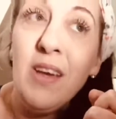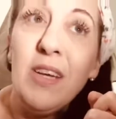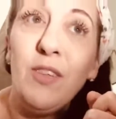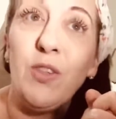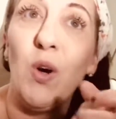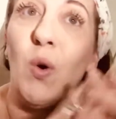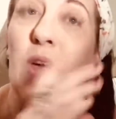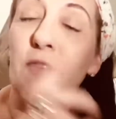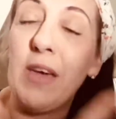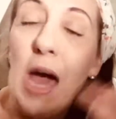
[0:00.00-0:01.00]
So
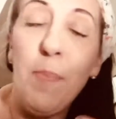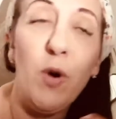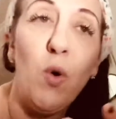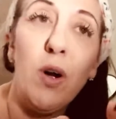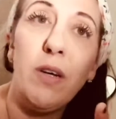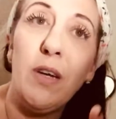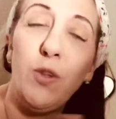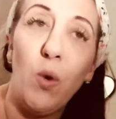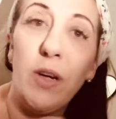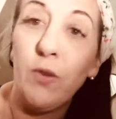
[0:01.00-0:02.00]
if a Capricorn,
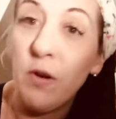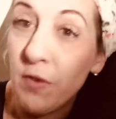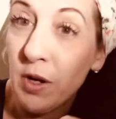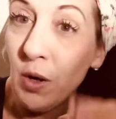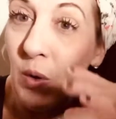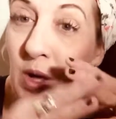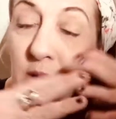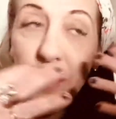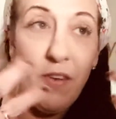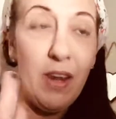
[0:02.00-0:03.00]
Taurus, or Virgo,
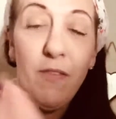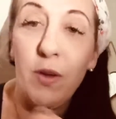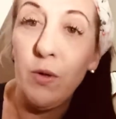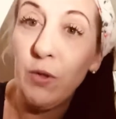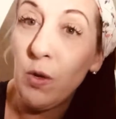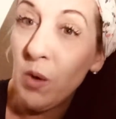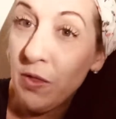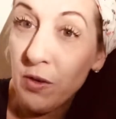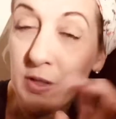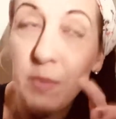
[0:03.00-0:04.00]
if any of those are with
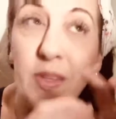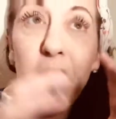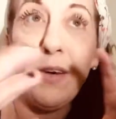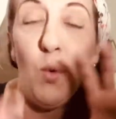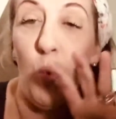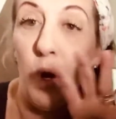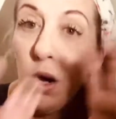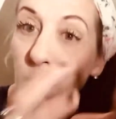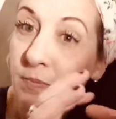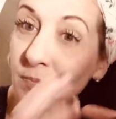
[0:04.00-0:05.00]
their same sign
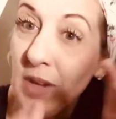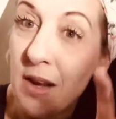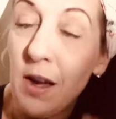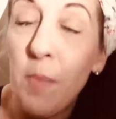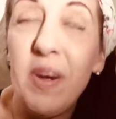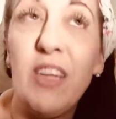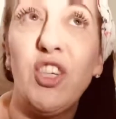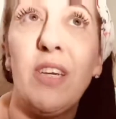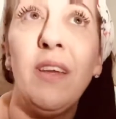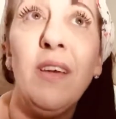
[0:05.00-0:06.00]
or any
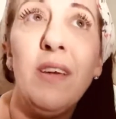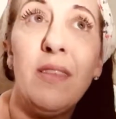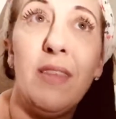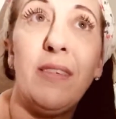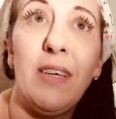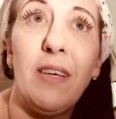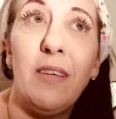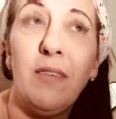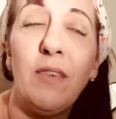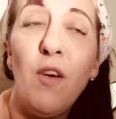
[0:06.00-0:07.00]
combination, this
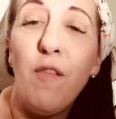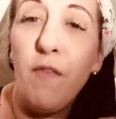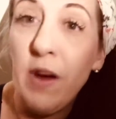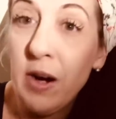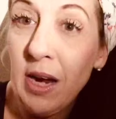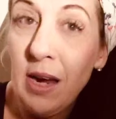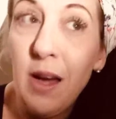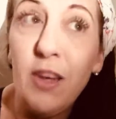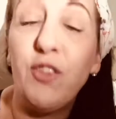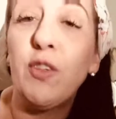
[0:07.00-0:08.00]
is very
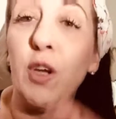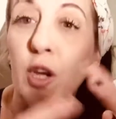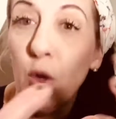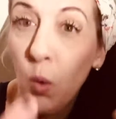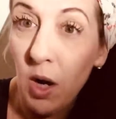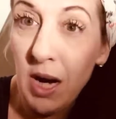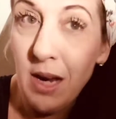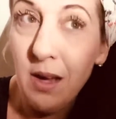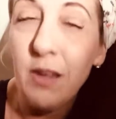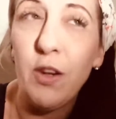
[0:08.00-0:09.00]

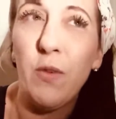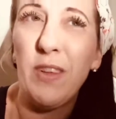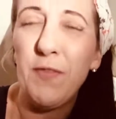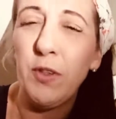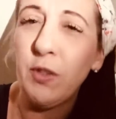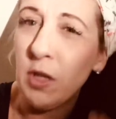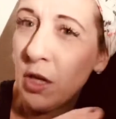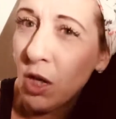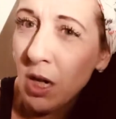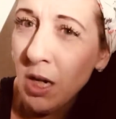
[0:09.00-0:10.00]
securing, it feels
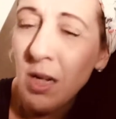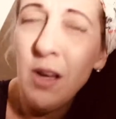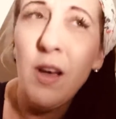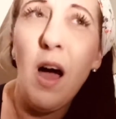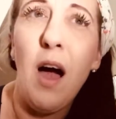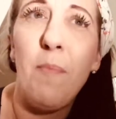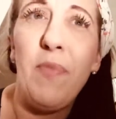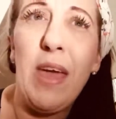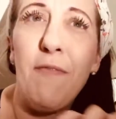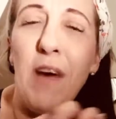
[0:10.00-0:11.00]
secure.
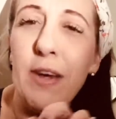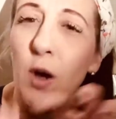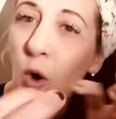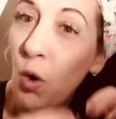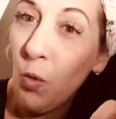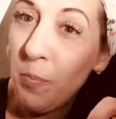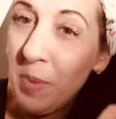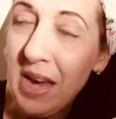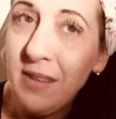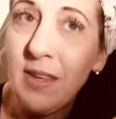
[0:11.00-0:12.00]
They find a home
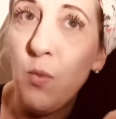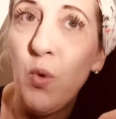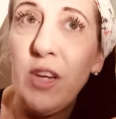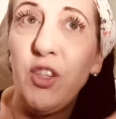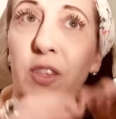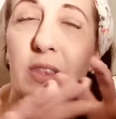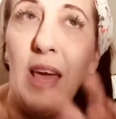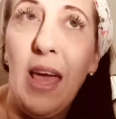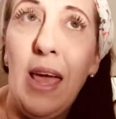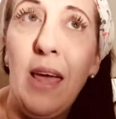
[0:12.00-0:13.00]
base in which
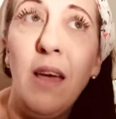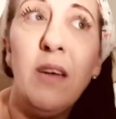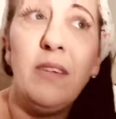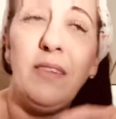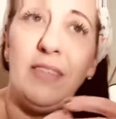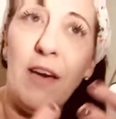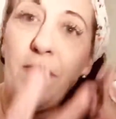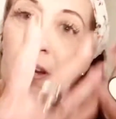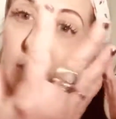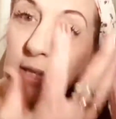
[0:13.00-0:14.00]
they
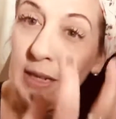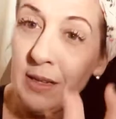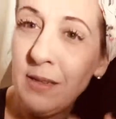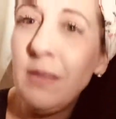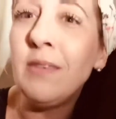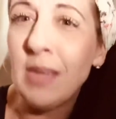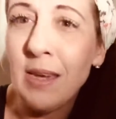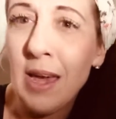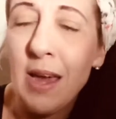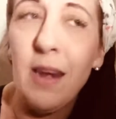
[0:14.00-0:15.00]
definitely
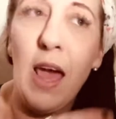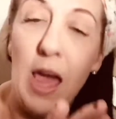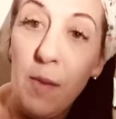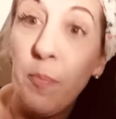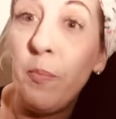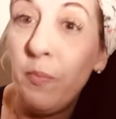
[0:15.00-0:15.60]
sink in and,